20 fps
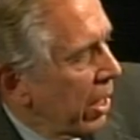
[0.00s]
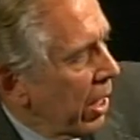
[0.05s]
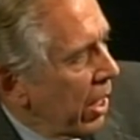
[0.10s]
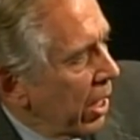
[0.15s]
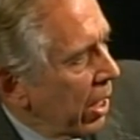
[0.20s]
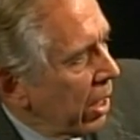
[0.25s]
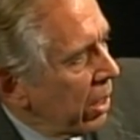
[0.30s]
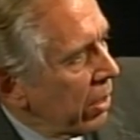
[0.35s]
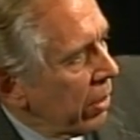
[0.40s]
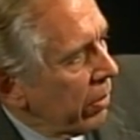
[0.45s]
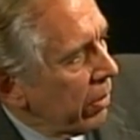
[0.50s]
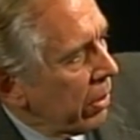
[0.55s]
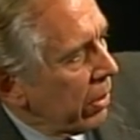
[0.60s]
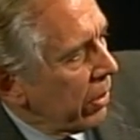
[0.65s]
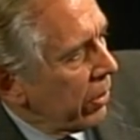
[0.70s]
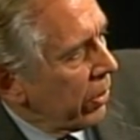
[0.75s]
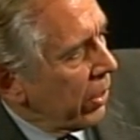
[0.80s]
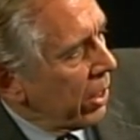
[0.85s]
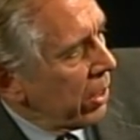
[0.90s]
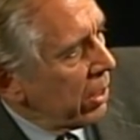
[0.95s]
And
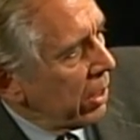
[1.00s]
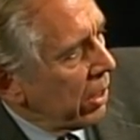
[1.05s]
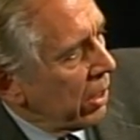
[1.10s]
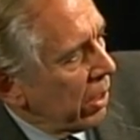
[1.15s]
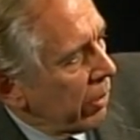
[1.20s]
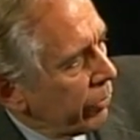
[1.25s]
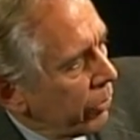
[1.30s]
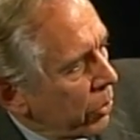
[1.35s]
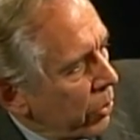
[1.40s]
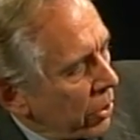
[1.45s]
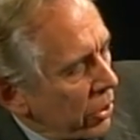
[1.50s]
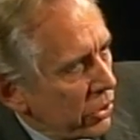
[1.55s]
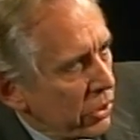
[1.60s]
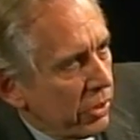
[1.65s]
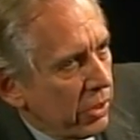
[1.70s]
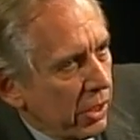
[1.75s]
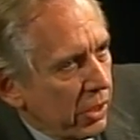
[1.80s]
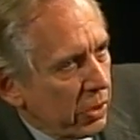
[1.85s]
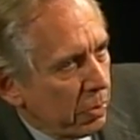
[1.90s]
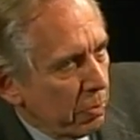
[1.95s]
then, of
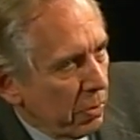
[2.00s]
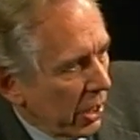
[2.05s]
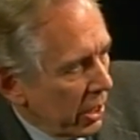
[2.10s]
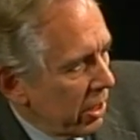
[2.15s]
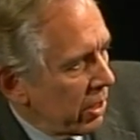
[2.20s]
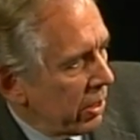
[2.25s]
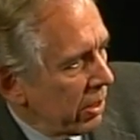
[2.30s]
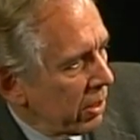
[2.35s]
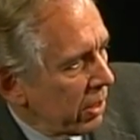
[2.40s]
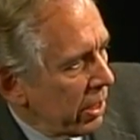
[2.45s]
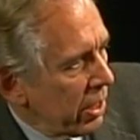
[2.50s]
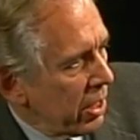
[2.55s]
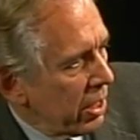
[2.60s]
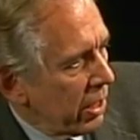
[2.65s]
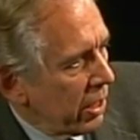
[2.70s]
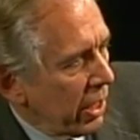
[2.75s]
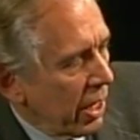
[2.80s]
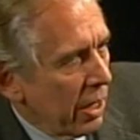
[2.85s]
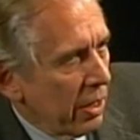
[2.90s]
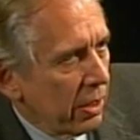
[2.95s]
course, this money they're
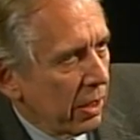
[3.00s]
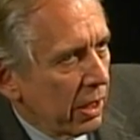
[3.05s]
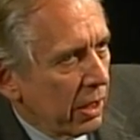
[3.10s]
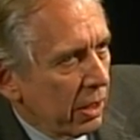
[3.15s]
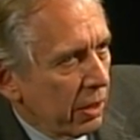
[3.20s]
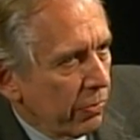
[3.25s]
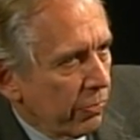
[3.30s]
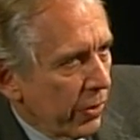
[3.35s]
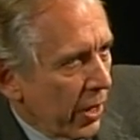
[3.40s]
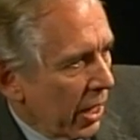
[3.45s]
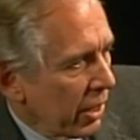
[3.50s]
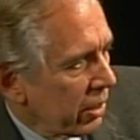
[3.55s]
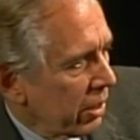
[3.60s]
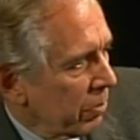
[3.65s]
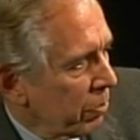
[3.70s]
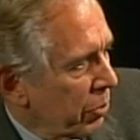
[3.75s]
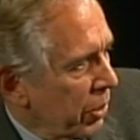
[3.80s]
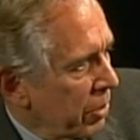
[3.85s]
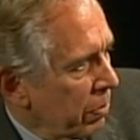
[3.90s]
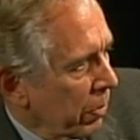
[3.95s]
lending out and the fact
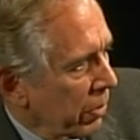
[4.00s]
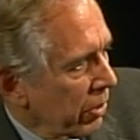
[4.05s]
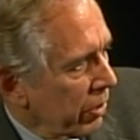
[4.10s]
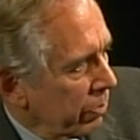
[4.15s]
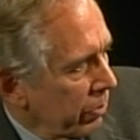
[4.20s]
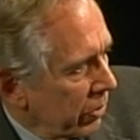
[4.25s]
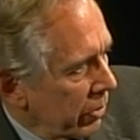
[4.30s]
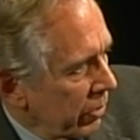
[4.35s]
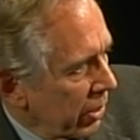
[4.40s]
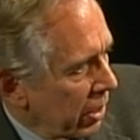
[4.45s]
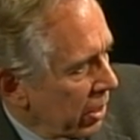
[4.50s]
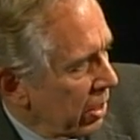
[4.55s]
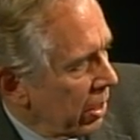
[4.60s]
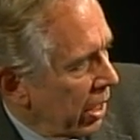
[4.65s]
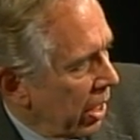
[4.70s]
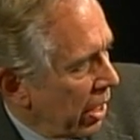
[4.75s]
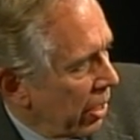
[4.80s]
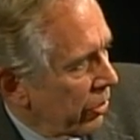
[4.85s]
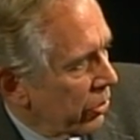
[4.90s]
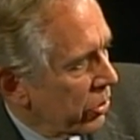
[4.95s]
that people are in
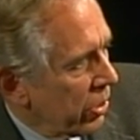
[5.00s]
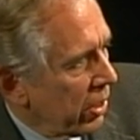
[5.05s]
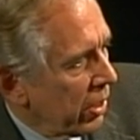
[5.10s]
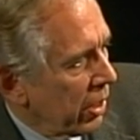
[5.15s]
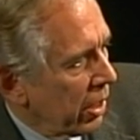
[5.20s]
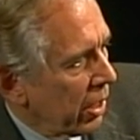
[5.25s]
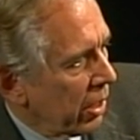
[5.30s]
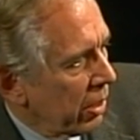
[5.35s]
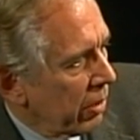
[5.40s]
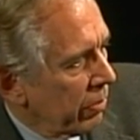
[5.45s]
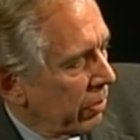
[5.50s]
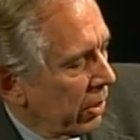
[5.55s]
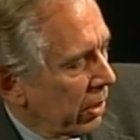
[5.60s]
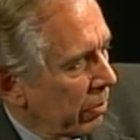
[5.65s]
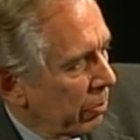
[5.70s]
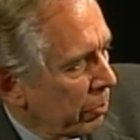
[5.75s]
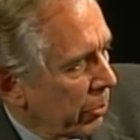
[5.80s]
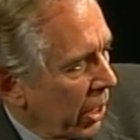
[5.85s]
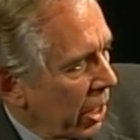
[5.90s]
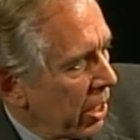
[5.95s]
housing
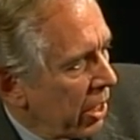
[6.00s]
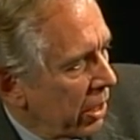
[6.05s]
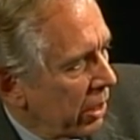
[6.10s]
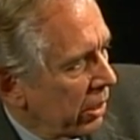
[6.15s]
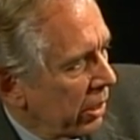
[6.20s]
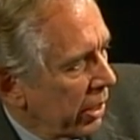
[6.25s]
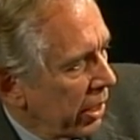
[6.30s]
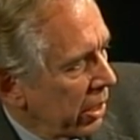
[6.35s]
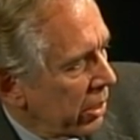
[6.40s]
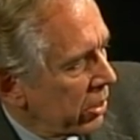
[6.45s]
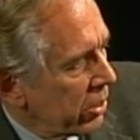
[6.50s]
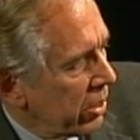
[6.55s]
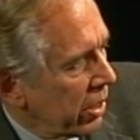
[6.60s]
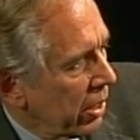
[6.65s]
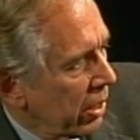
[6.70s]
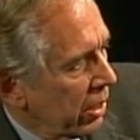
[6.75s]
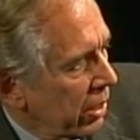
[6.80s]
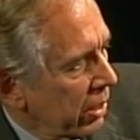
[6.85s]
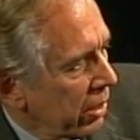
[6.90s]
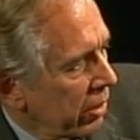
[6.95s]
and paying less
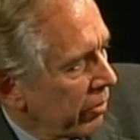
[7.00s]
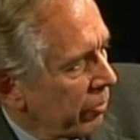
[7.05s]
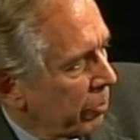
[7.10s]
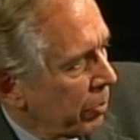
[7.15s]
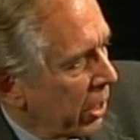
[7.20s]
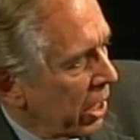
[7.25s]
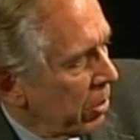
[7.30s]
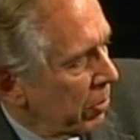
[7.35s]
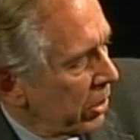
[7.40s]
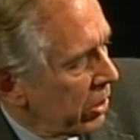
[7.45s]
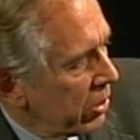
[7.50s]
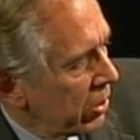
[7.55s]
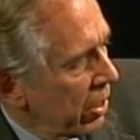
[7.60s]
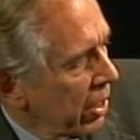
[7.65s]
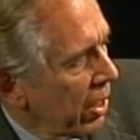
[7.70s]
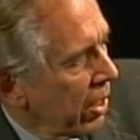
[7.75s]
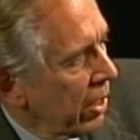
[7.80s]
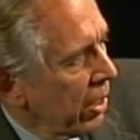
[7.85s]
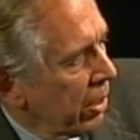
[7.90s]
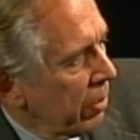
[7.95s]
of payments
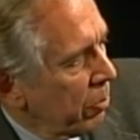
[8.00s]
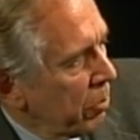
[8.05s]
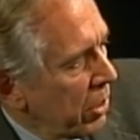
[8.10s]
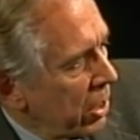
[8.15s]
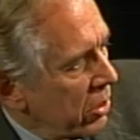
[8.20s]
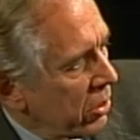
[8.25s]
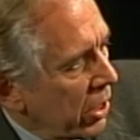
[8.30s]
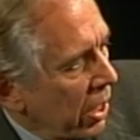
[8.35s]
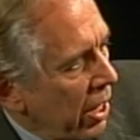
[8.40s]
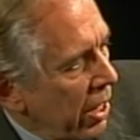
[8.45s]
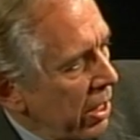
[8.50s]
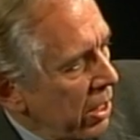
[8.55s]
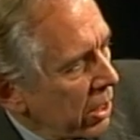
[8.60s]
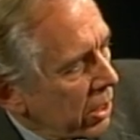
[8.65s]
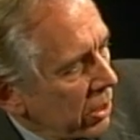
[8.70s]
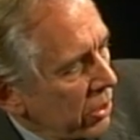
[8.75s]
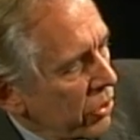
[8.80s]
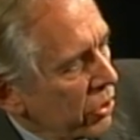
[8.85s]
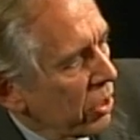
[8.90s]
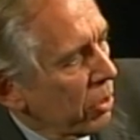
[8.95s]
means higher
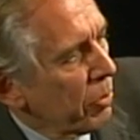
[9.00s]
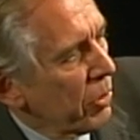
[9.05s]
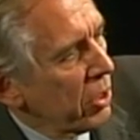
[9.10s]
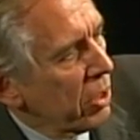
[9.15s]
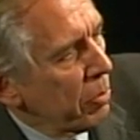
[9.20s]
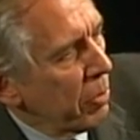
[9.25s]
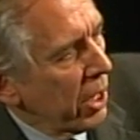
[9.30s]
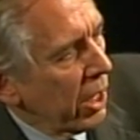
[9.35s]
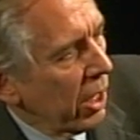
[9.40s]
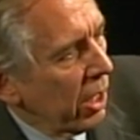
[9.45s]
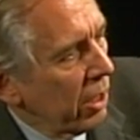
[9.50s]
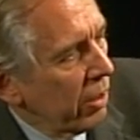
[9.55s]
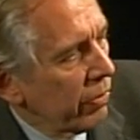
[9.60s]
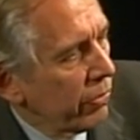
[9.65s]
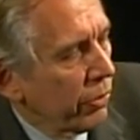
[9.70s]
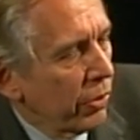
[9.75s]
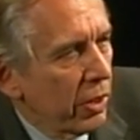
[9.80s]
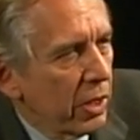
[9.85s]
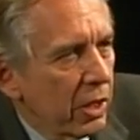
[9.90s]
consumer demand for